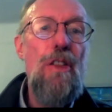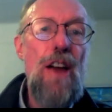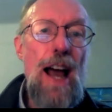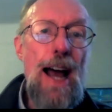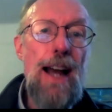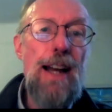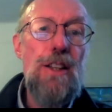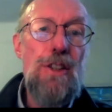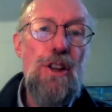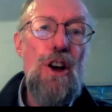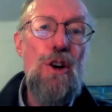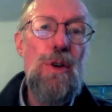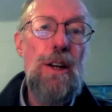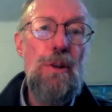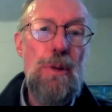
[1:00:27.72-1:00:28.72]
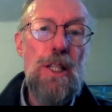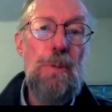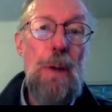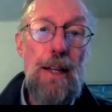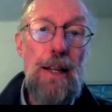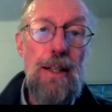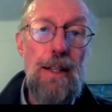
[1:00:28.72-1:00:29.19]
that is known and
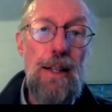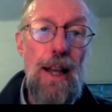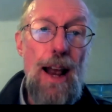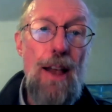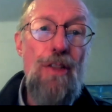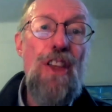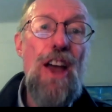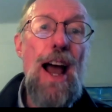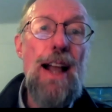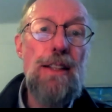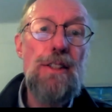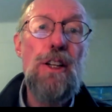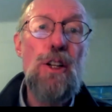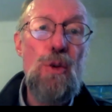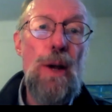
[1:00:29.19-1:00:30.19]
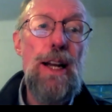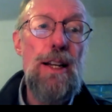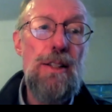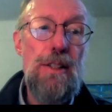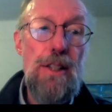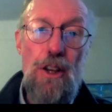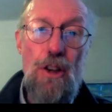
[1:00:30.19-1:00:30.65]
respected. And that's the
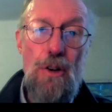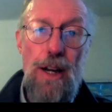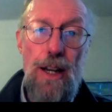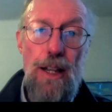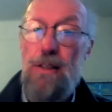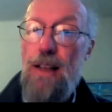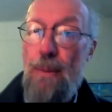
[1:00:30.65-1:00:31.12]
greatest security.